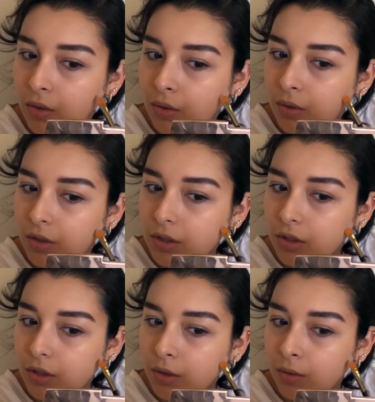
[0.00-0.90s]
though, you could
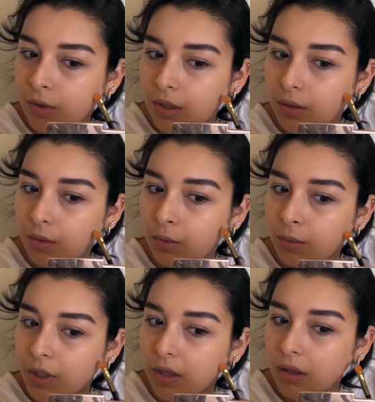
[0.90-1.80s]
just go in
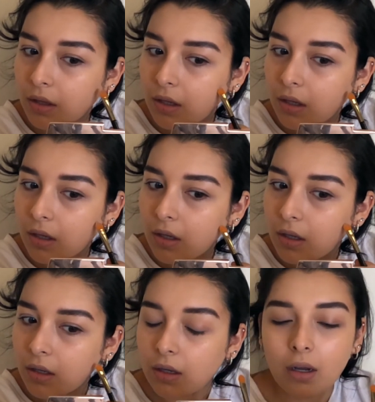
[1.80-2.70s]
with
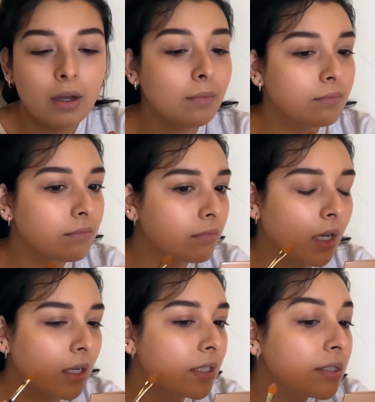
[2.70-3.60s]

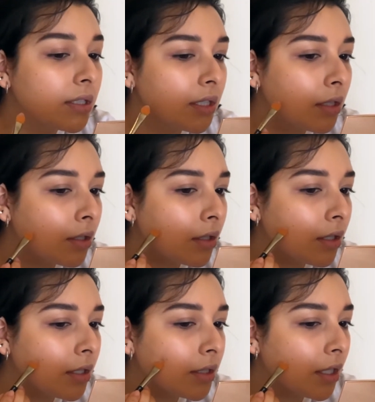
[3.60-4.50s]
a concealer
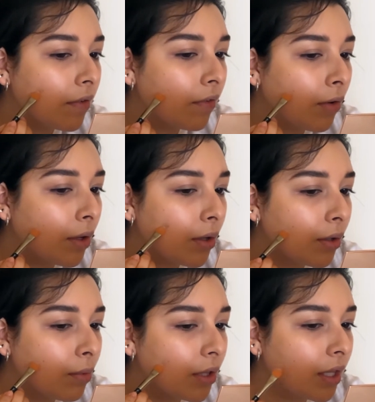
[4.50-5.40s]
instead of going
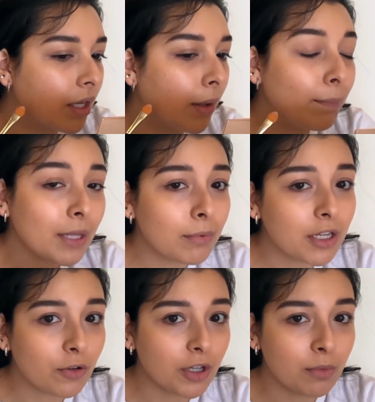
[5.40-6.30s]
in with like a
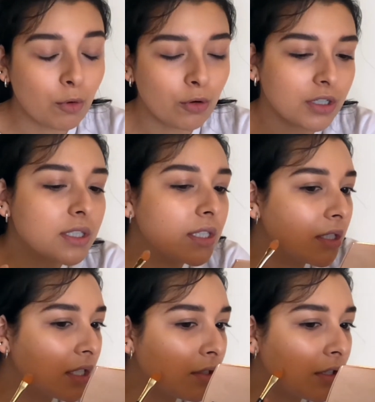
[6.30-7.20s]
BB cream or a
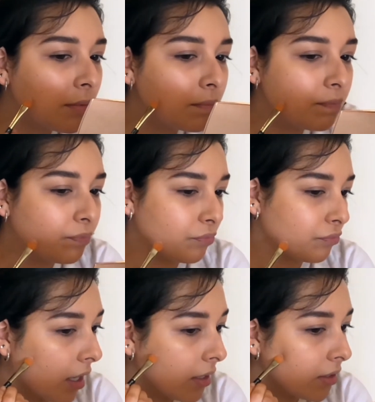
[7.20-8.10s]
CC cream.
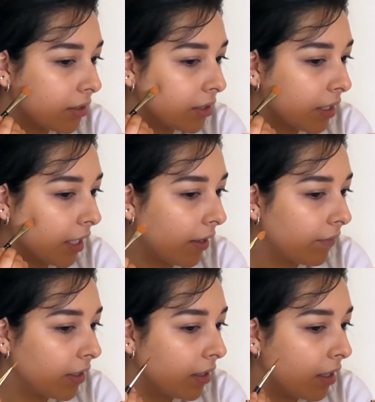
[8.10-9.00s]
I just like
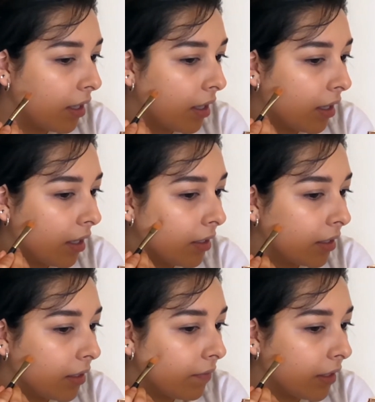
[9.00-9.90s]
having
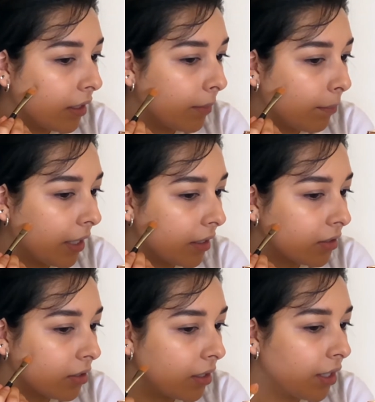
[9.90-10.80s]
an even
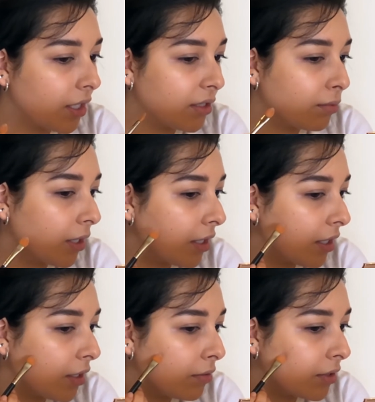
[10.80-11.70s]
complexion, and that's why I
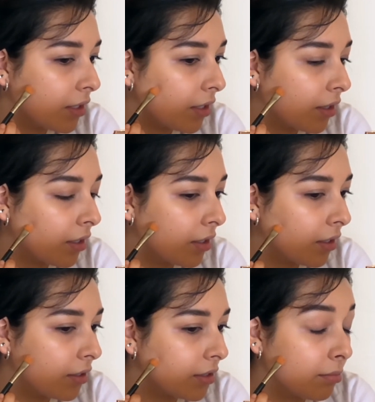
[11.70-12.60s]
like using
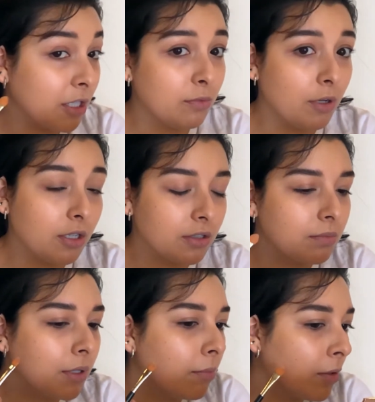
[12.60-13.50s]
the Smashbox
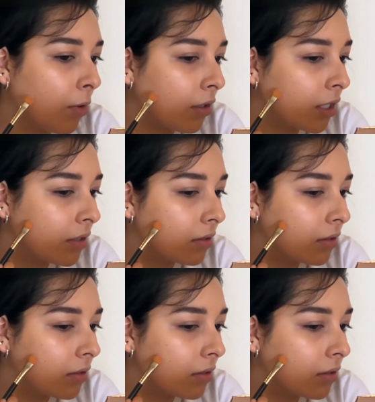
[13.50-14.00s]
BB water.